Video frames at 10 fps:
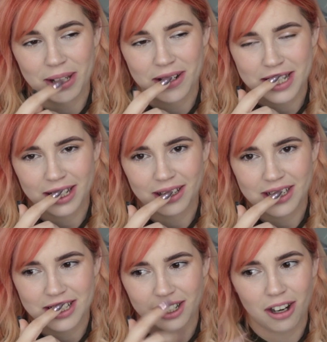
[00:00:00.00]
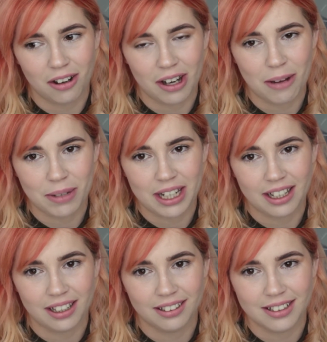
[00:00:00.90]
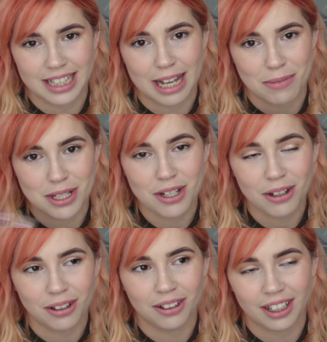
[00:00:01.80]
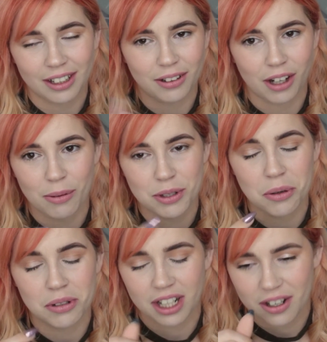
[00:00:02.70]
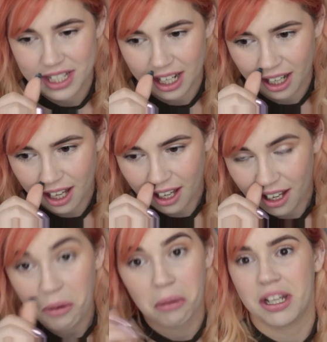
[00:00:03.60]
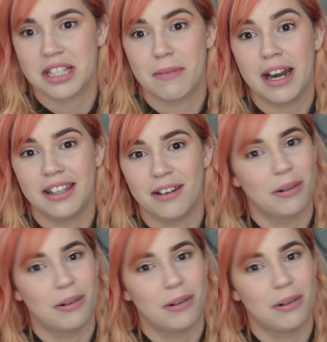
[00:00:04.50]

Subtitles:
But I was like, she's like, oh, I'm getting the same as you. Like, you know, we talked, and I was like, well, it doesn't matter then.